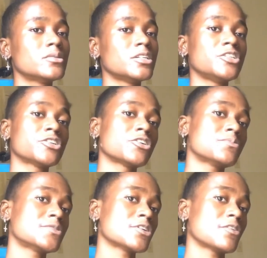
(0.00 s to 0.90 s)
in
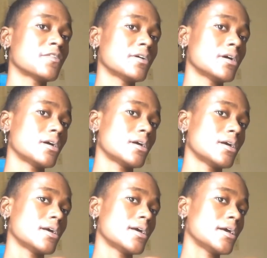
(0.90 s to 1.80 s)
terms of
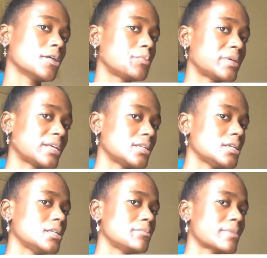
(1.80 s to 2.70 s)
helping and
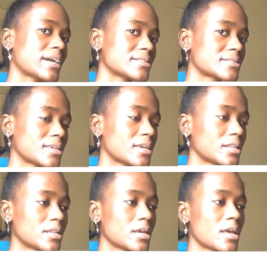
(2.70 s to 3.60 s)
healing my
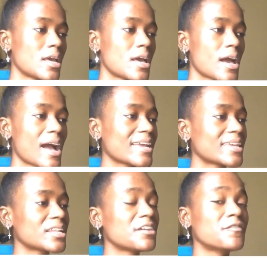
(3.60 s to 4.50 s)
skin, I
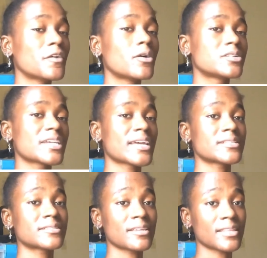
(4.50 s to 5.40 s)
cannot vouch and
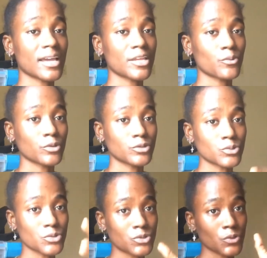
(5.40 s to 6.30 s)
say that it will
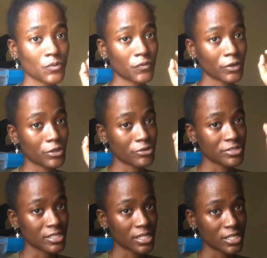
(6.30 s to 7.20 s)
do so for your
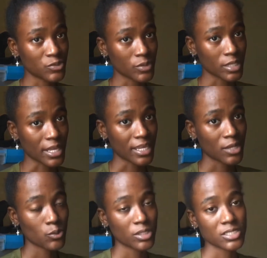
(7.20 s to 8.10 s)
skin as well. I
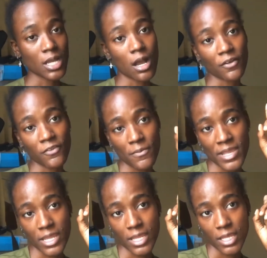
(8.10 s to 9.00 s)
can only talk from
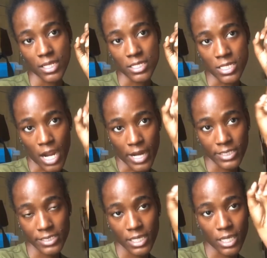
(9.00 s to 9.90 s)
a dark
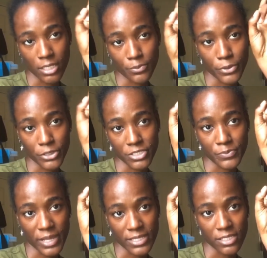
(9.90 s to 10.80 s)
skin
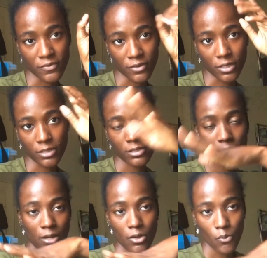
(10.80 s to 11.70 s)
perspective
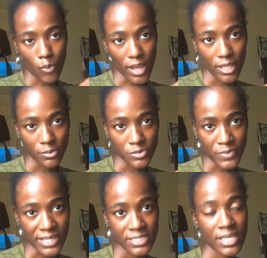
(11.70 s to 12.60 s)
on what helps
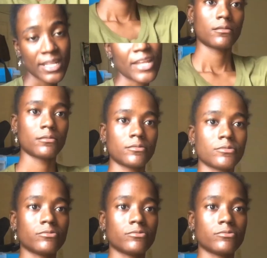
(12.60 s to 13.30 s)
my skin. And remember,